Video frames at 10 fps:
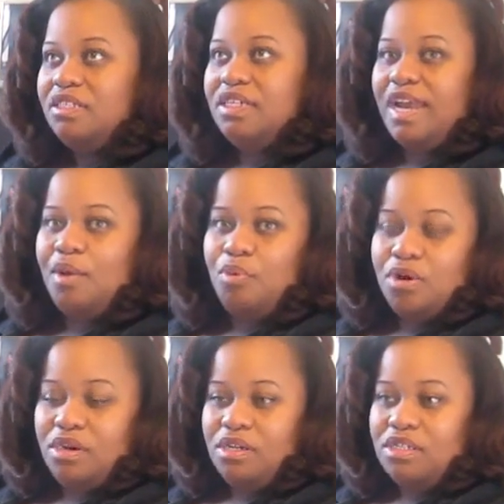Today
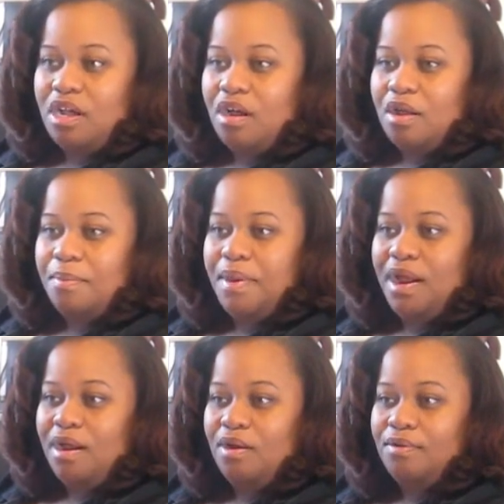we're going to talk
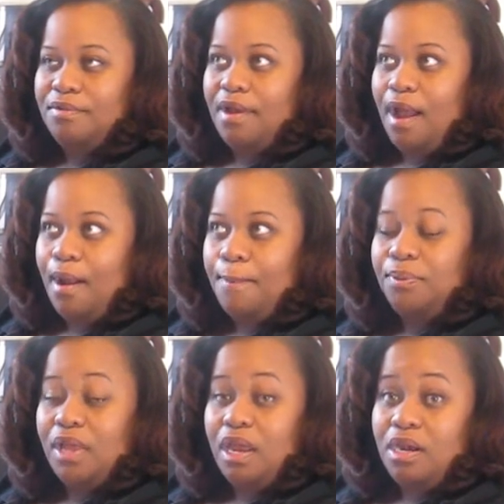about uh,
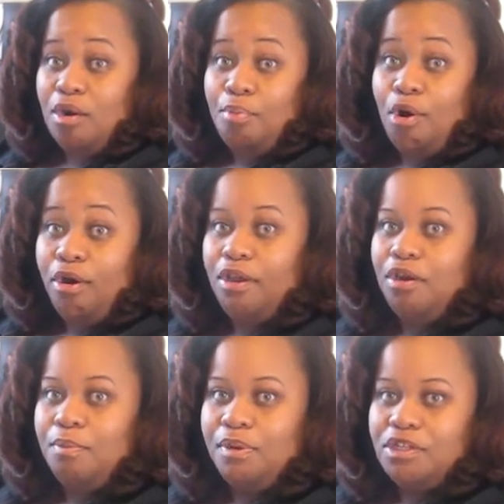planning a party
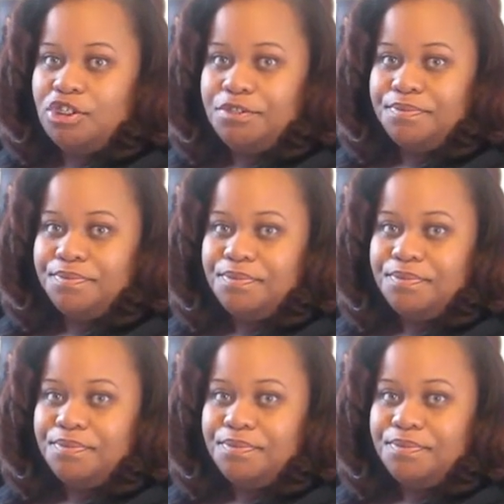on a budget.